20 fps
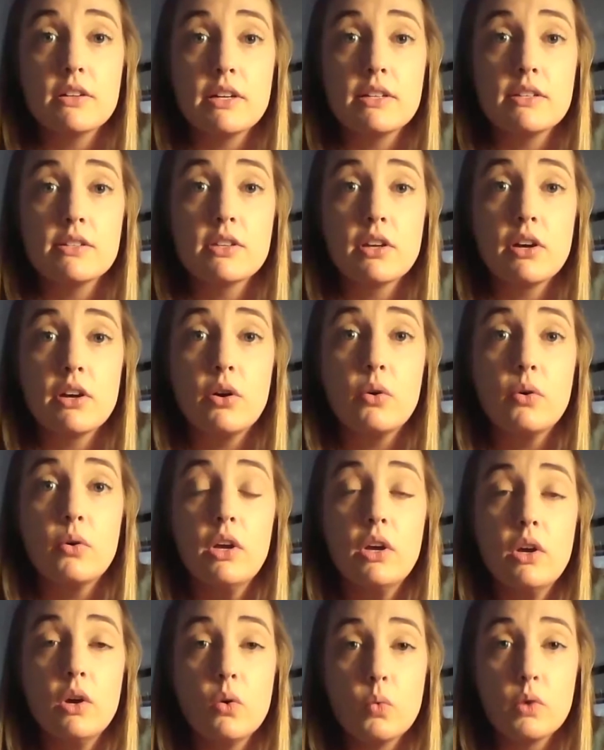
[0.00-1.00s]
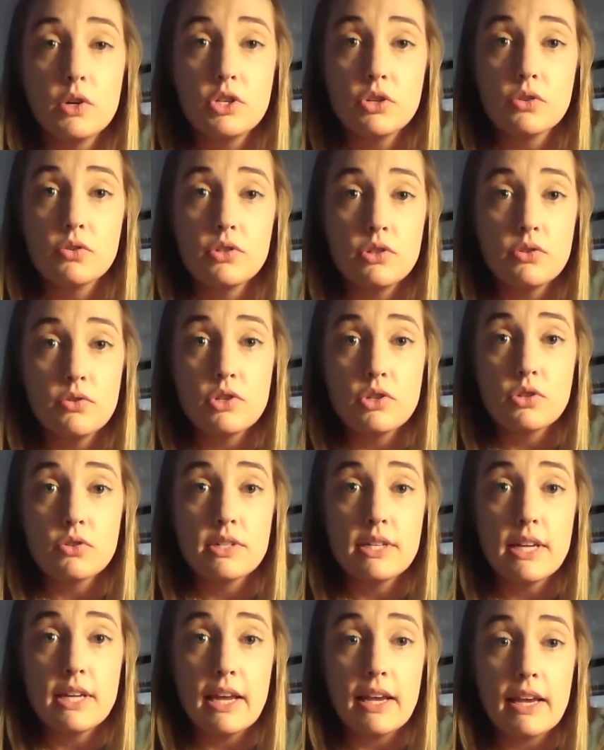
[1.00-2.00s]
And so what you'll do is you'll
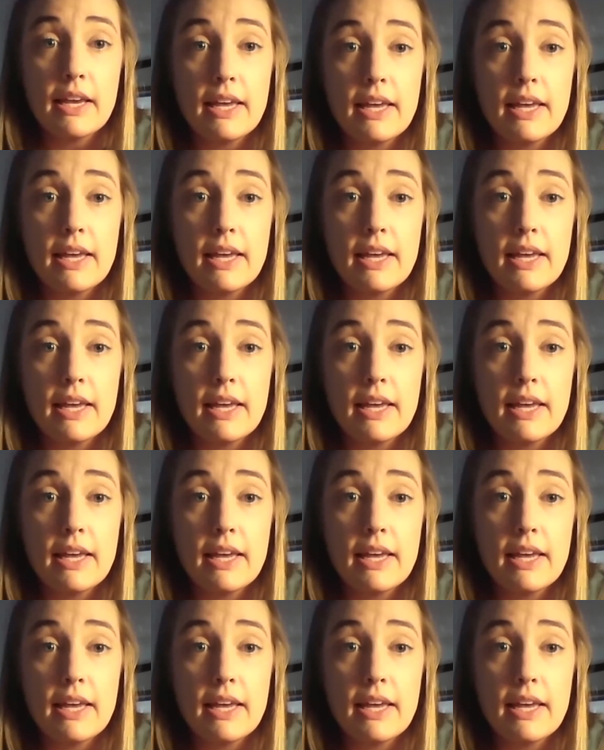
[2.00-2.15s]
take